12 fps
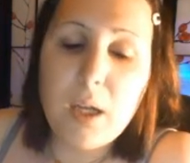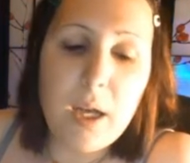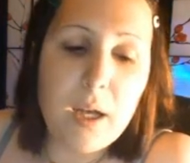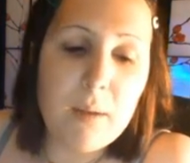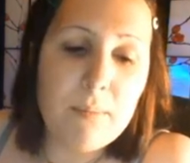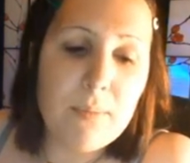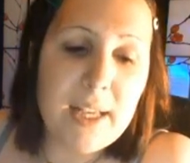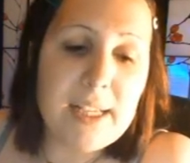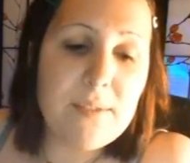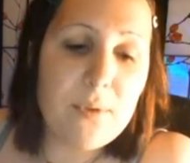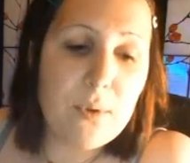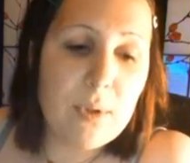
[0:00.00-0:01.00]
Um,
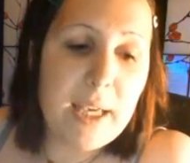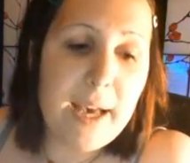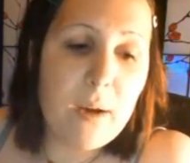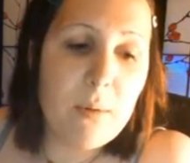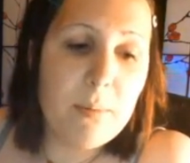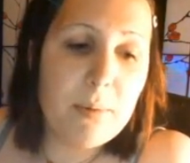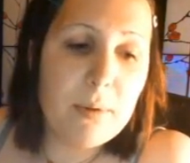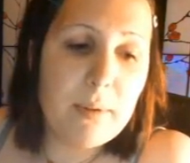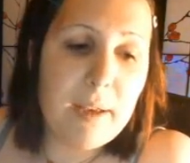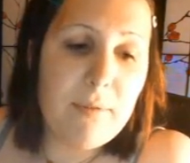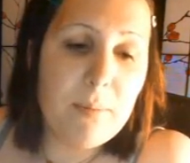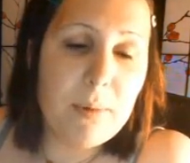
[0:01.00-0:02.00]
thanks for all your help,
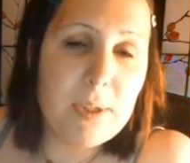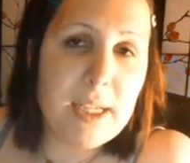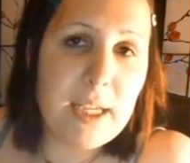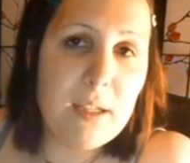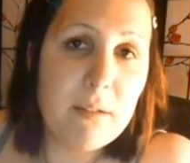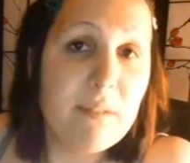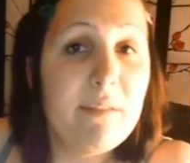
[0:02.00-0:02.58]
everybody.